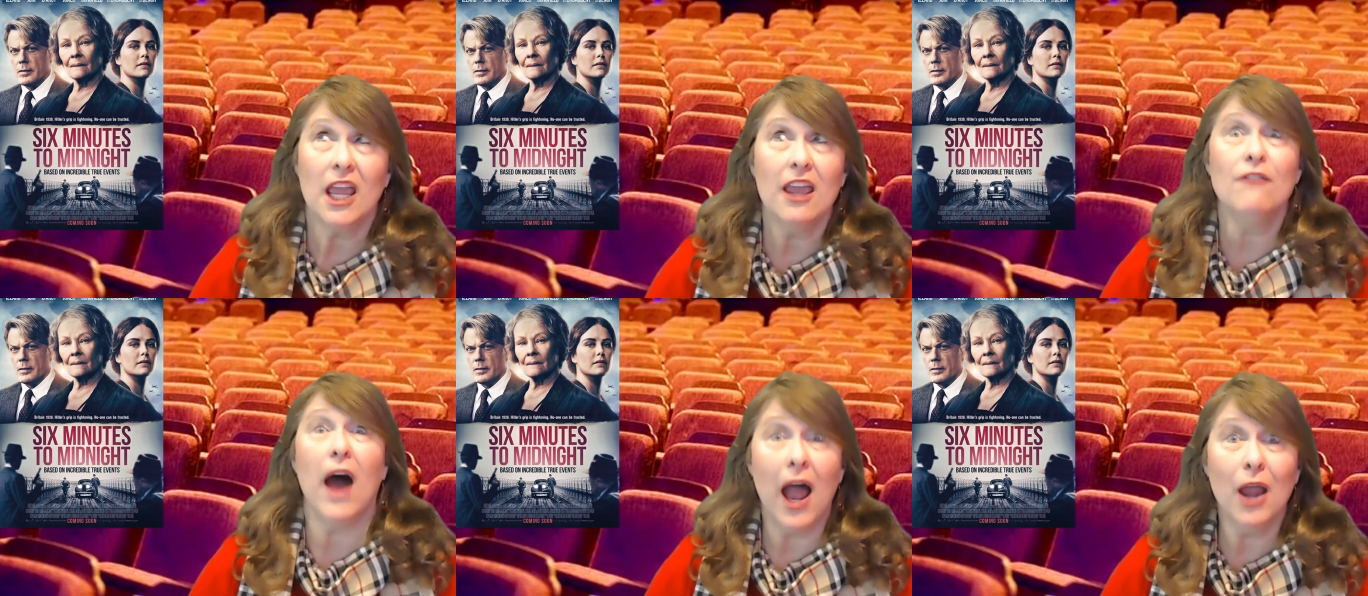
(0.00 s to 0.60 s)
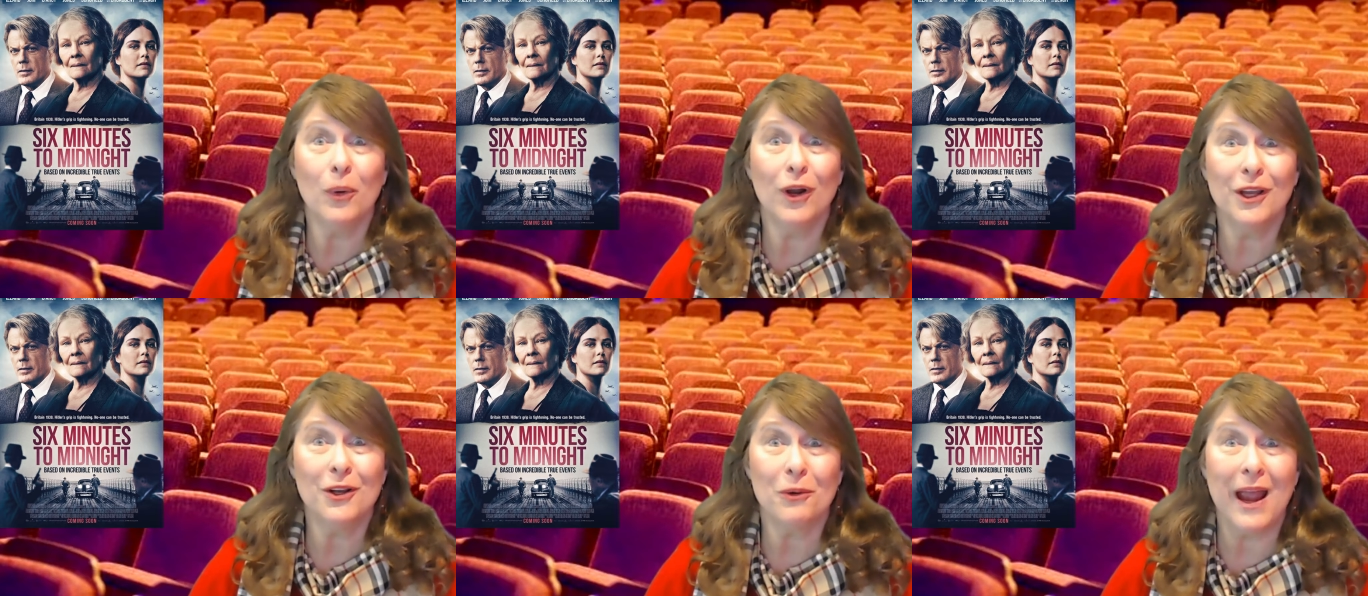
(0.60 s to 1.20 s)
Speaker 1: If I were
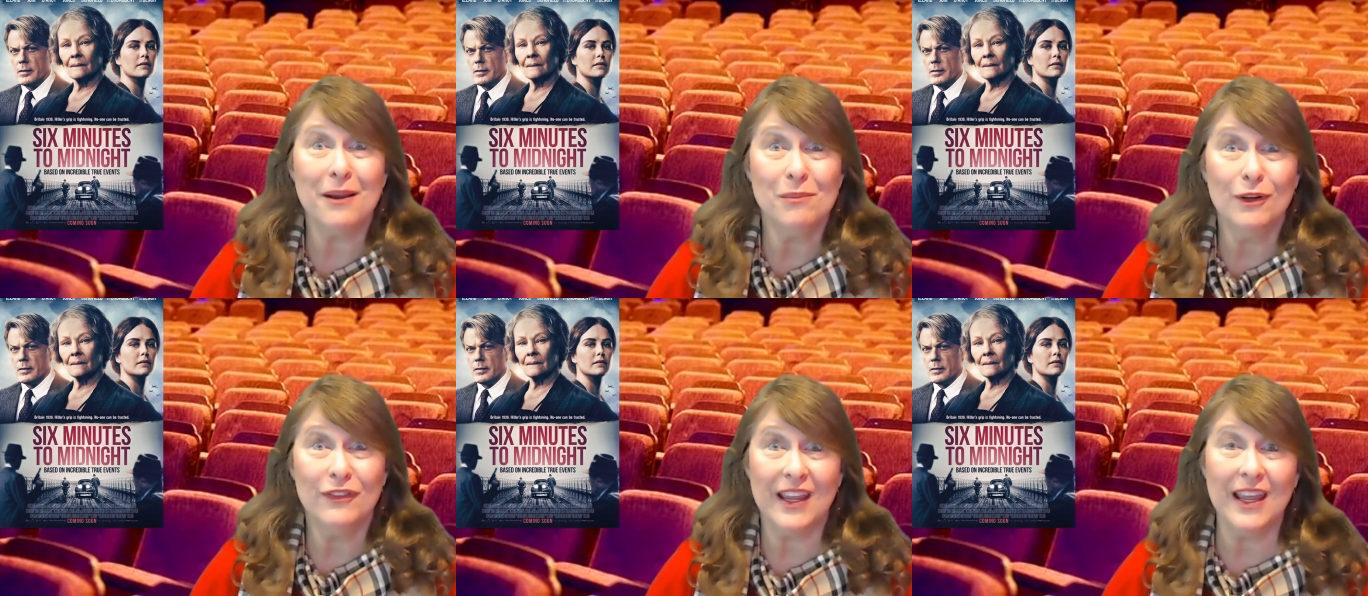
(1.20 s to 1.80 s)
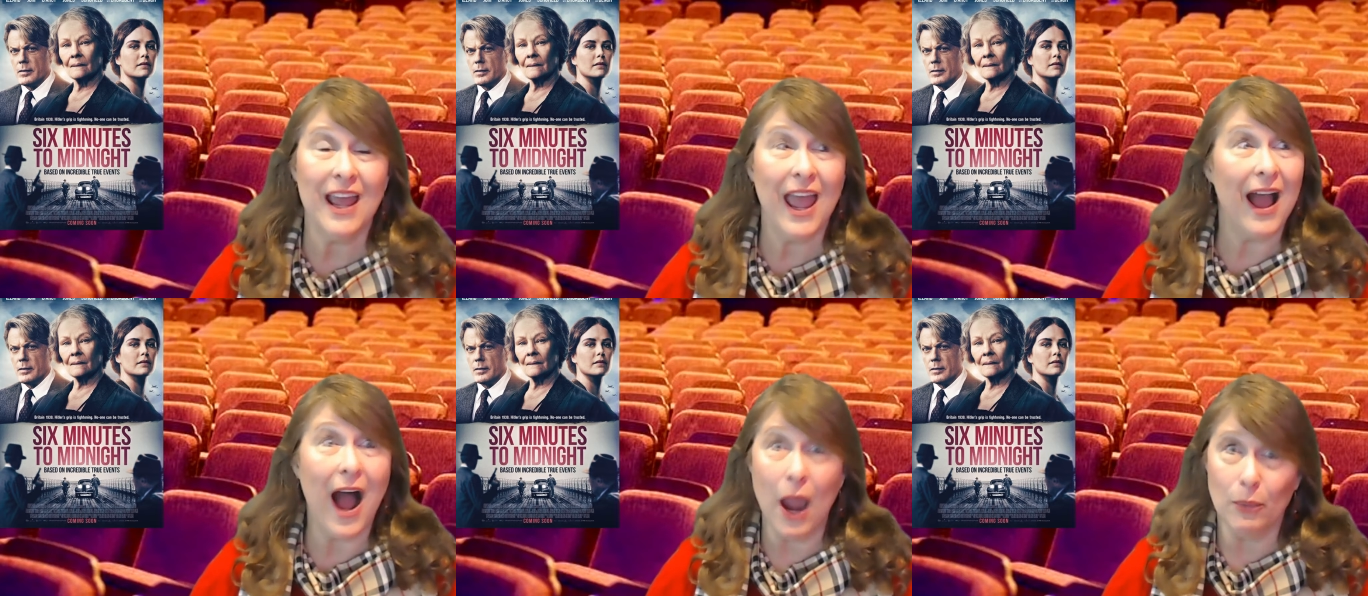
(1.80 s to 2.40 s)
going to write a movie,
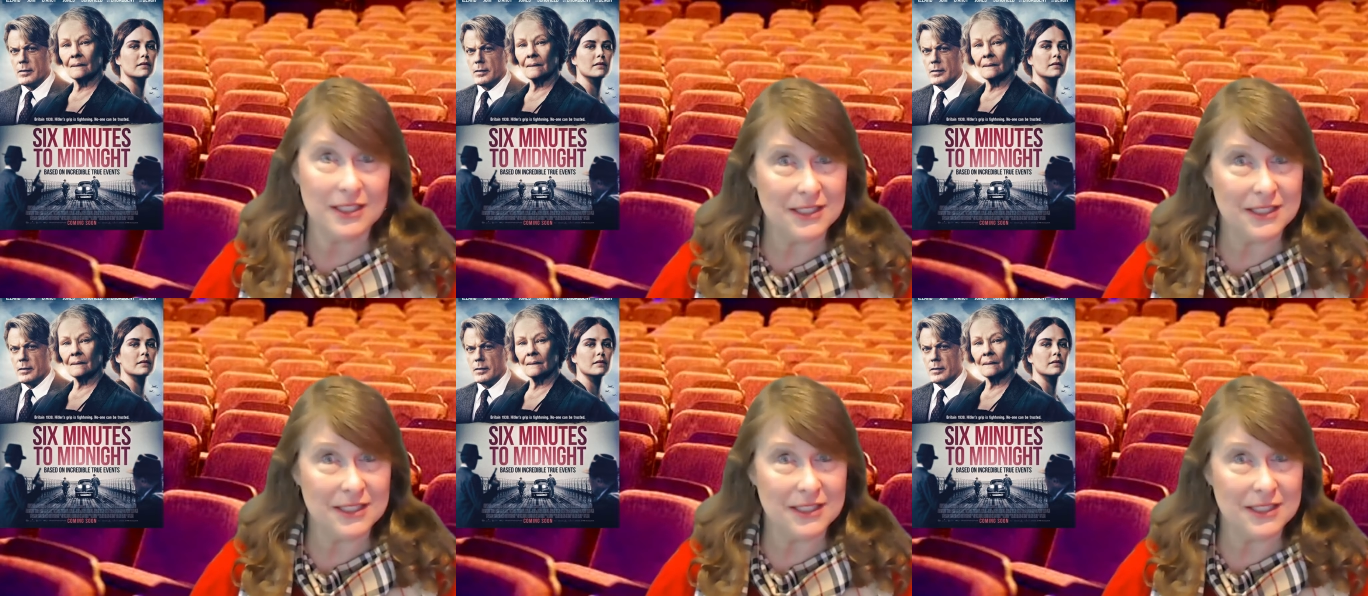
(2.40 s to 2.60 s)
I would